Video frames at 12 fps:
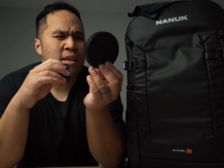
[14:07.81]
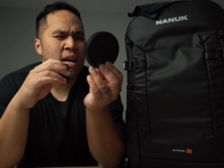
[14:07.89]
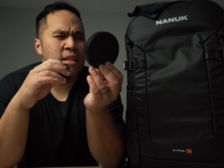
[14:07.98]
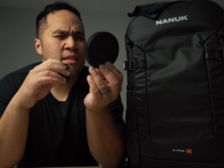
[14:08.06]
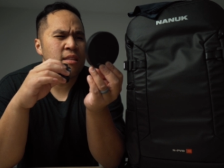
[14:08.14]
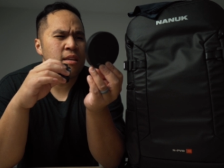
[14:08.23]

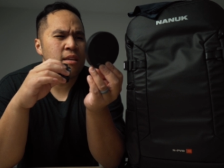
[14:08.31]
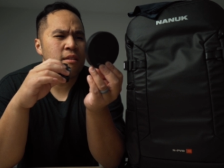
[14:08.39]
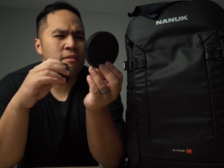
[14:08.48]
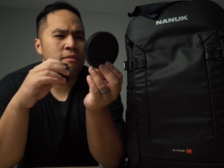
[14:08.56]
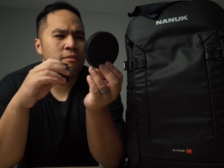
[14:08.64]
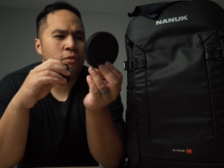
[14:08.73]
ND
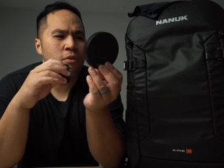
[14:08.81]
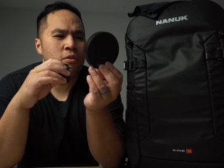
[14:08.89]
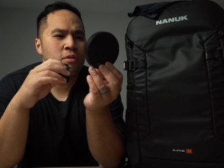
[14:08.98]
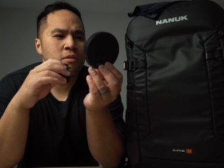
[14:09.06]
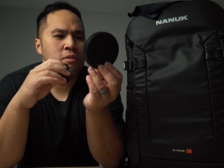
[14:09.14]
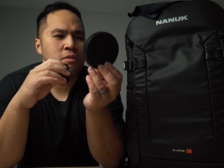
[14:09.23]

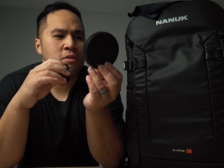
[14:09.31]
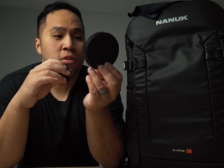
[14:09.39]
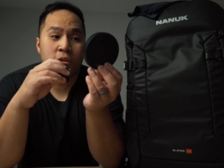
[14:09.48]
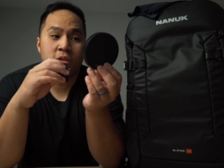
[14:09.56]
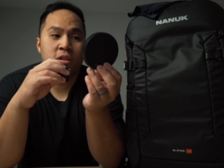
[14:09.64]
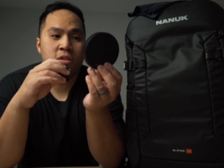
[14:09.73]
4 to
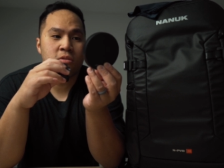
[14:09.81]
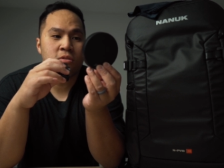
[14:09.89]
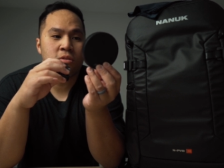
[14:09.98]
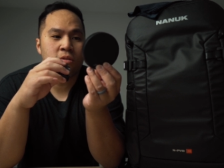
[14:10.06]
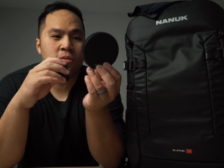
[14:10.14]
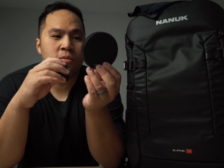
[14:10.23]
32,
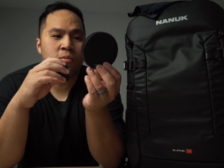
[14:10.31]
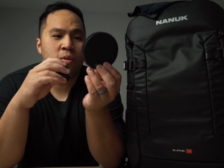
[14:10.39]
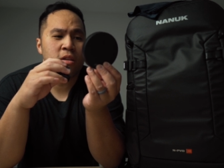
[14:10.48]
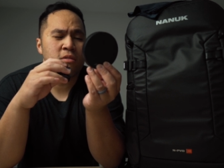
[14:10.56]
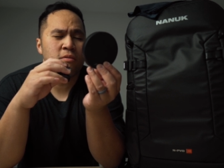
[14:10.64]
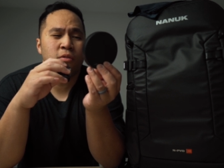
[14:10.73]
so
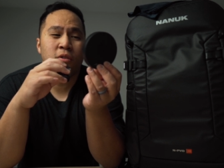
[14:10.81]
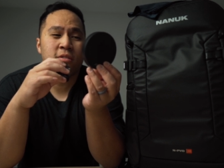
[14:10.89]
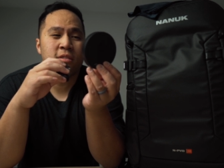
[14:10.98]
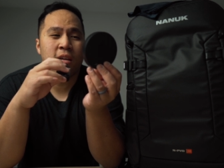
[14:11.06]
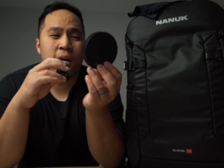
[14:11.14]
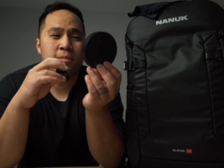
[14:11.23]
1 to 4
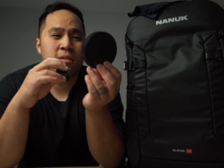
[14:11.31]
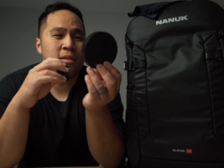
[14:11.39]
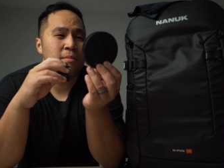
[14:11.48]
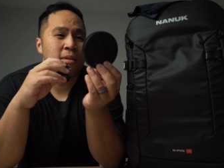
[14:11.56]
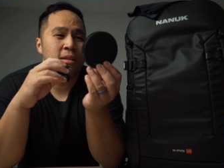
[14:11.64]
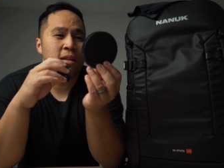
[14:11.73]
stops or
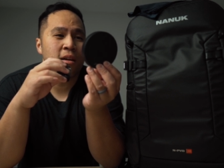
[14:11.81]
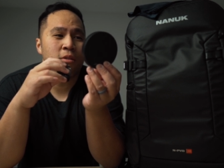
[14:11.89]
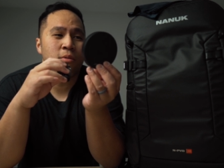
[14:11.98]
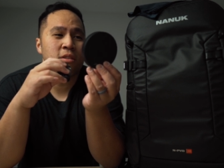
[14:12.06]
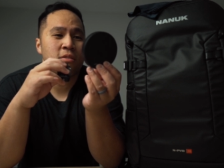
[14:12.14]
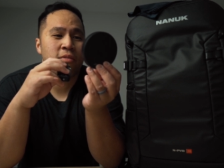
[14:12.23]
something like that, or
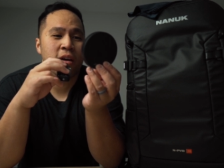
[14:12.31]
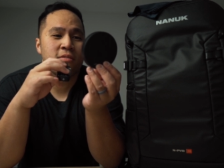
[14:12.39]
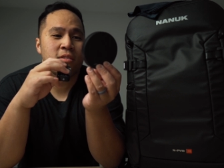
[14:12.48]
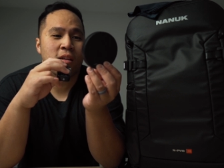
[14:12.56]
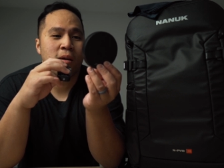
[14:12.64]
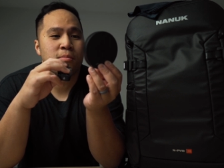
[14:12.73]
1 to 5
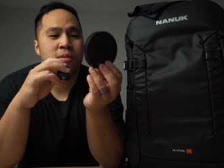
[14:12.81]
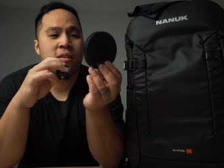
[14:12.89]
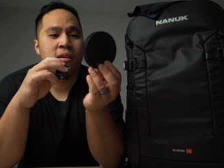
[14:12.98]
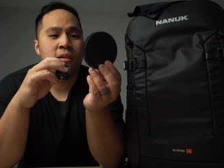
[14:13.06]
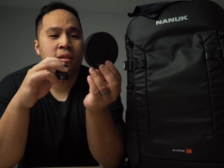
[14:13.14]
stops.